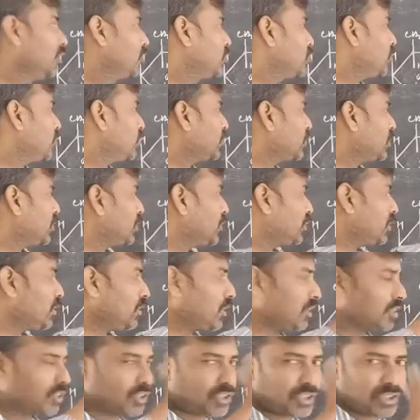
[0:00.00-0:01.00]
So this is
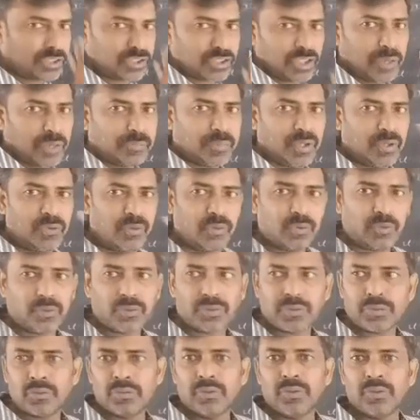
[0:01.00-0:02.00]
the structure of the
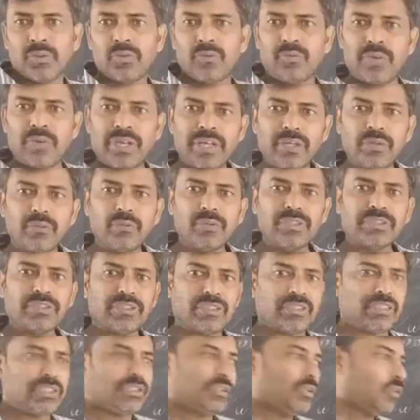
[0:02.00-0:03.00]
glucose. When you will
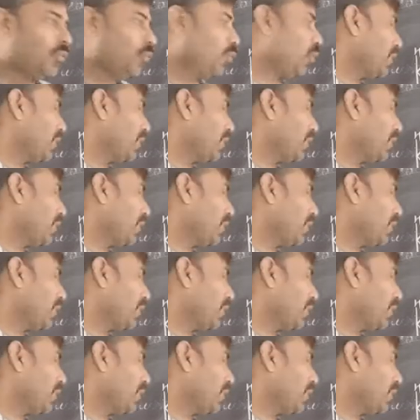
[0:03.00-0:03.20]
see what